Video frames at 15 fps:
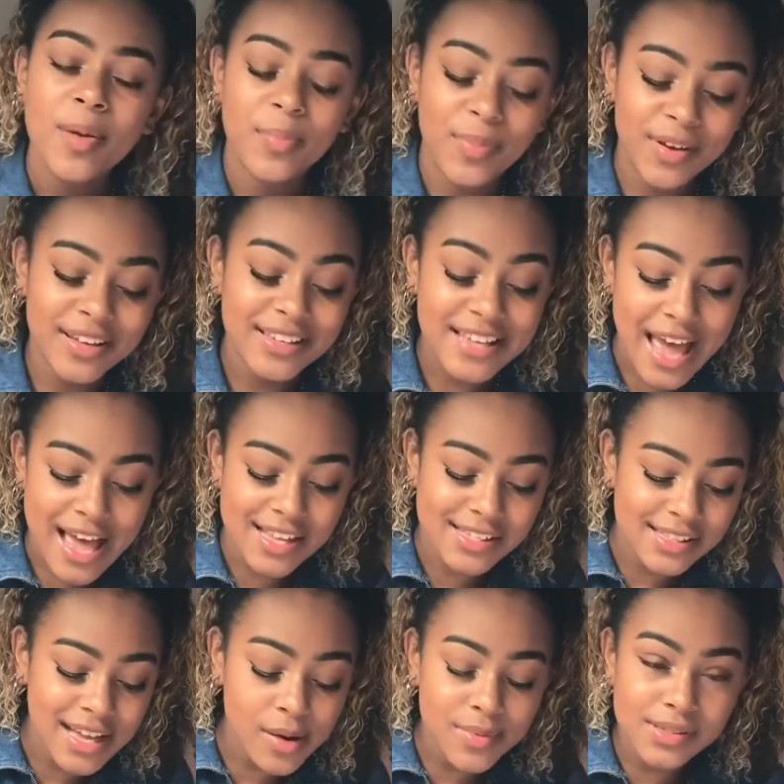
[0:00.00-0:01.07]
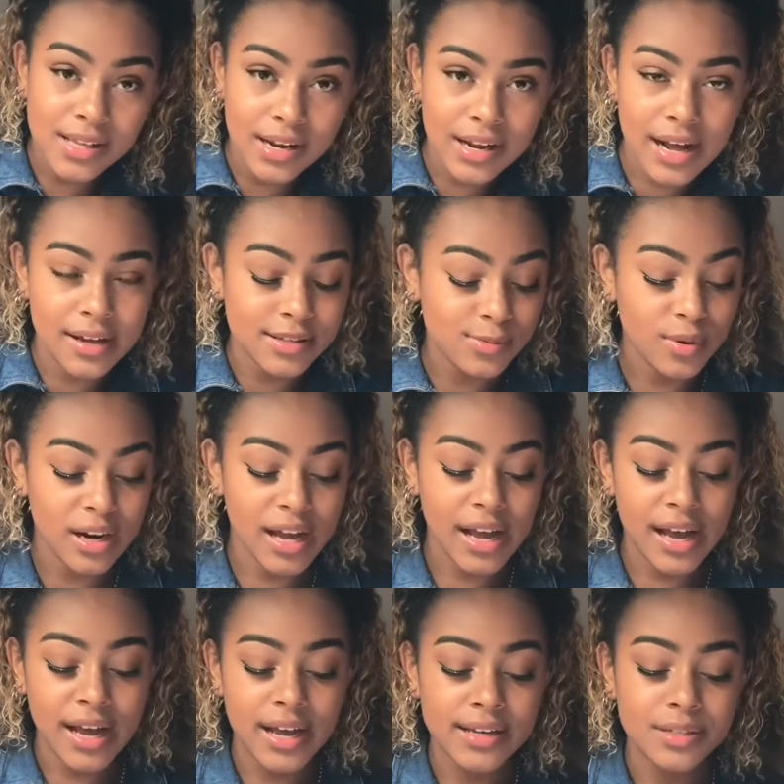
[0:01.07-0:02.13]
But yeah, so that was the last one I
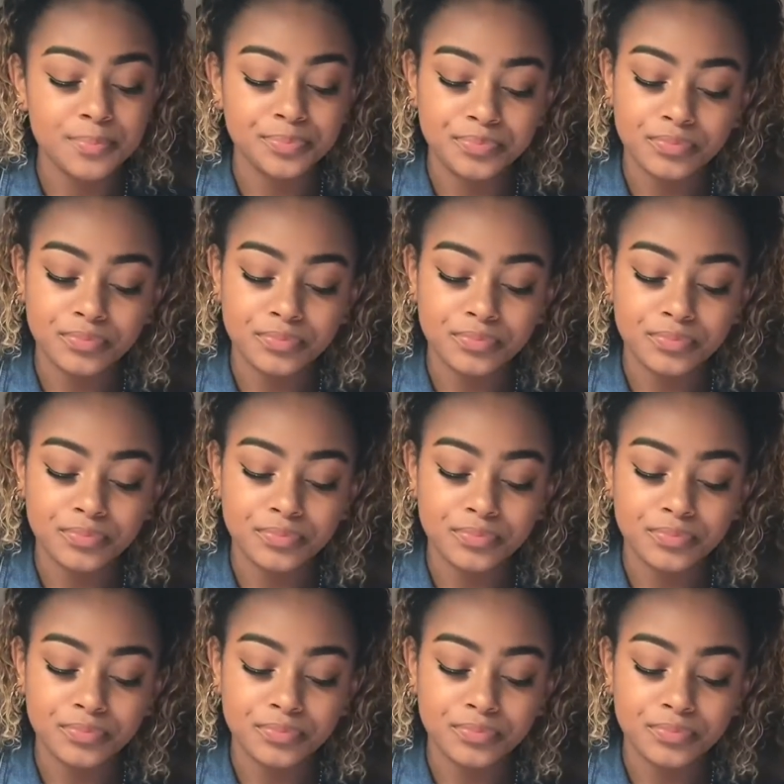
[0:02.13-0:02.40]
had.